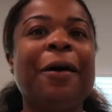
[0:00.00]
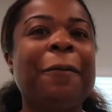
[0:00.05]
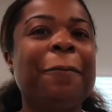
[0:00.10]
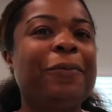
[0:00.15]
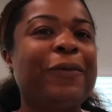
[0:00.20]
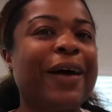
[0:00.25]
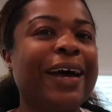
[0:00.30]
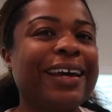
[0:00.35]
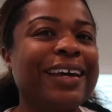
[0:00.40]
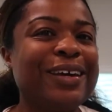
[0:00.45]

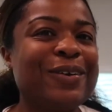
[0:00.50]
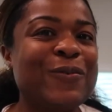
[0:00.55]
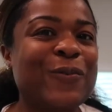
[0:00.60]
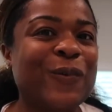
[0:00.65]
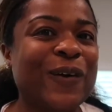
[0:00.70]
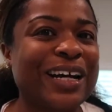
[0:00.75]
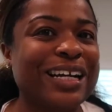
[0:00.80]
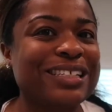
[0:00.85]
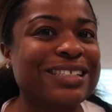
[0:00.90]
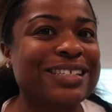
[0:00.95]
Black and
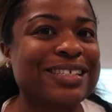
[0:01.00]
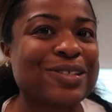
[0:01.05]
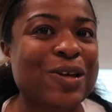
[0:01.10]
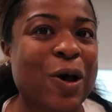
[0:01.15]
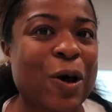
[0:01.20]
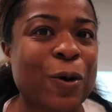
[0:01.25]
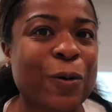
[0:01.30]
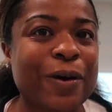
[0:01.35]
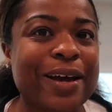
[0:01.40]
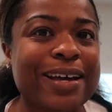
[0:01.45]
white just
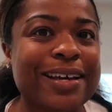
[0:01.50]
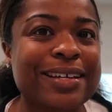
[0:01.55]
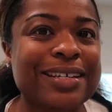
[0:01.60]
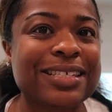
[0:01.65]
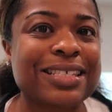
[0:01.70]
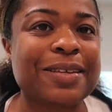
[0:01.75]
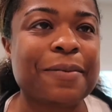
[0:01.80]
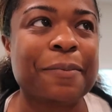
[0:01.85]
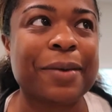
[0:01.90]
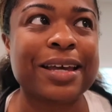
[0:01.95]

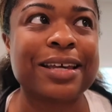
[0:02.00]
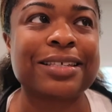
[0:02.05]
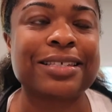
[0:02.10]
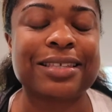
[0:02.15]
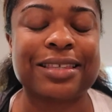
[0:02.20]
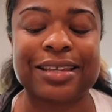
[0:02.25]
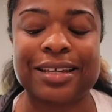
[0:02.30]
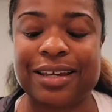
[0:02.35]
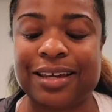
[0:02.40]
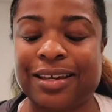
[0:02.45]
always makes
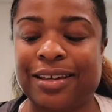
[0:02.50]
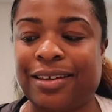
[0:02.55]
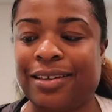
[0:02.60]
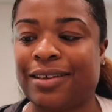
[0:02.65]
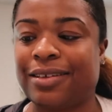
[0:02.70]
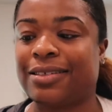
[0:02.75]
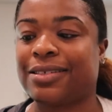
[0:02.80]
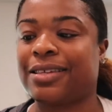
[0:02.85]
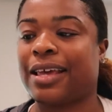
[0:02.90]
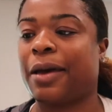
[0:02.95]

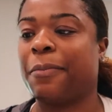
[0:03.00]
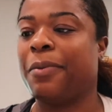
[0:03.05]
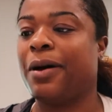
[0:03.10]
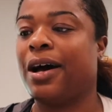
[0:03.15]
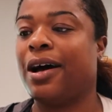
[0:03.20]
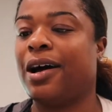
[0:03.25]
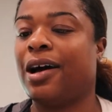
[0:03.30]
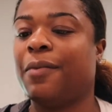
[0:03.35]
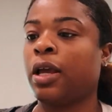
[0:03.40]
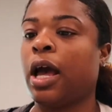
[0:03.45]
things like
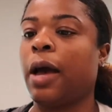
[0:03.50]
pop.